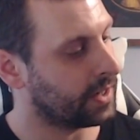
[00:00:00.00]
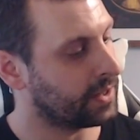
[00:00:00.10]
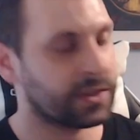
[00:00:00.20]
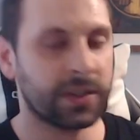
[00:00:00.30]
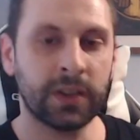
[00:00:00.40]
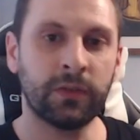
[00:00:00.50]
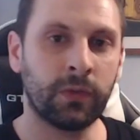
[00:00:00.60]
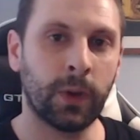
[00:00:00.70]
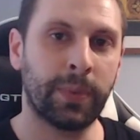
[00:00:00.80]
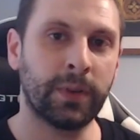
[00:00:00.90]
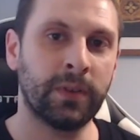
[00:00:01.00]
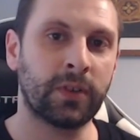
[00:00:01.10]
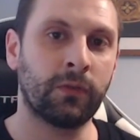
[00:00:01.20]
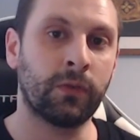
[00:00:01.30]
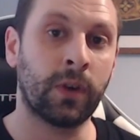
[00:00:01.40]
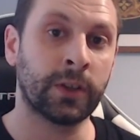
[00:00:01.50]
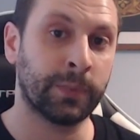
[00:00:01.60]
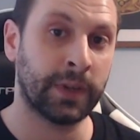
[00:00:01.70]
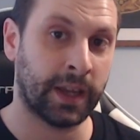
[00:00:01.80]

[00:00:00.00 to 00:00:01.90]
a sun-ripened raspberry